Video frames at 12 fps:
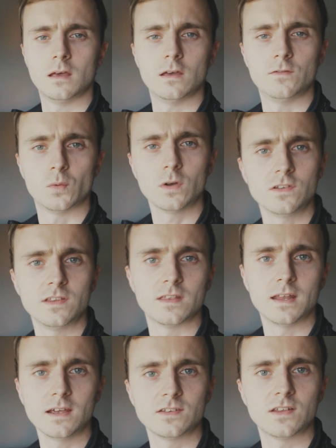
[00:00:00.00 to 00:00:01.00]
If you want to see the
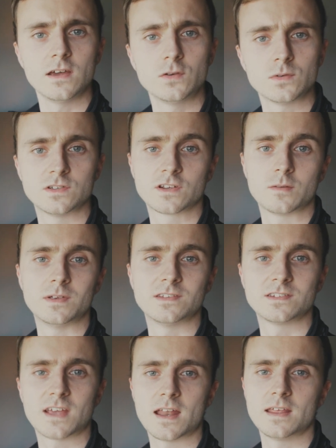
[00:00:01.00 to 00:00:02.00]
next stage, which is going to be
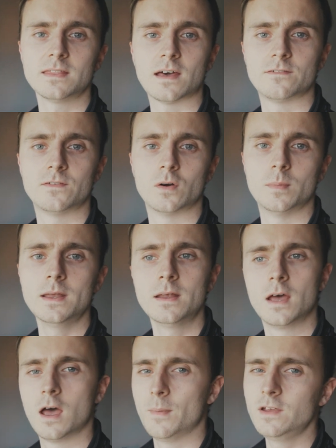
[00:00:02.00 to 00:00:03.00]
scanning that film in,
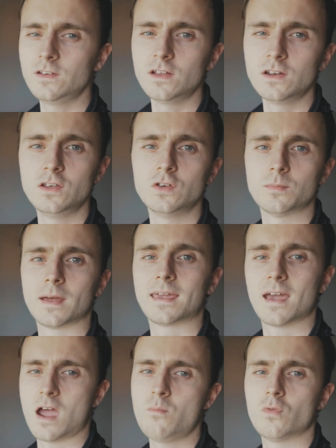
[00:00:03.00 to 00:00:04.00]
I'm actually going to use my
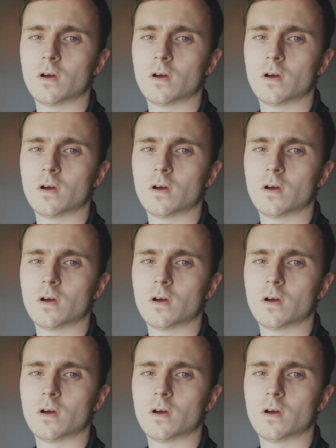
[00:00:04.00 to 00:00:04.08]
camera.